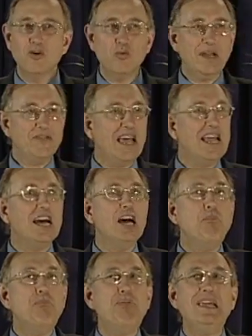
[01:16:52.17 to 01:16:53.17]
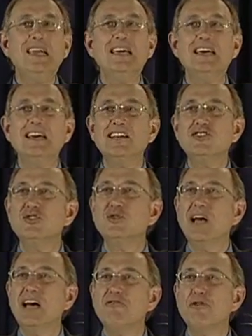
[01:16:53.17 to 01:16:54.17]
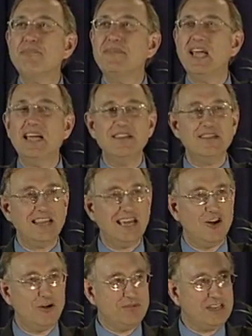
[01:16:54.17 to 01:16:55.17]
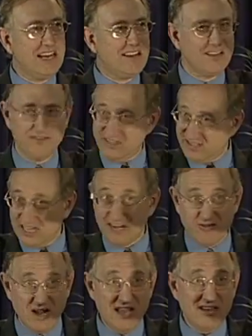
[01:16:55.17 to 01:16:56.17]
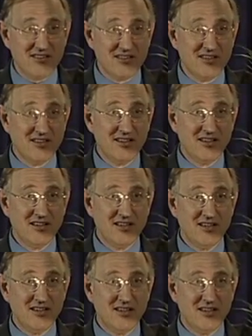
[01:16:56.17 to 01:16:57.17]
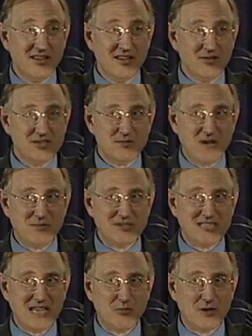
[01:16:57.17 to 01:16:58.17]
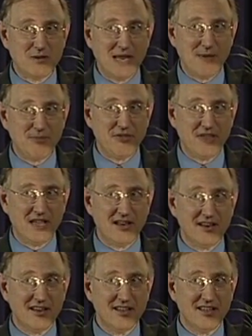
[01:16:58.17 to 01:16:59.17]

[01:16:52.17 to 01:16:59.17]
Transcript: When they appear to have obtained their objective, isn't that right? What does the Bible say? What will happen then?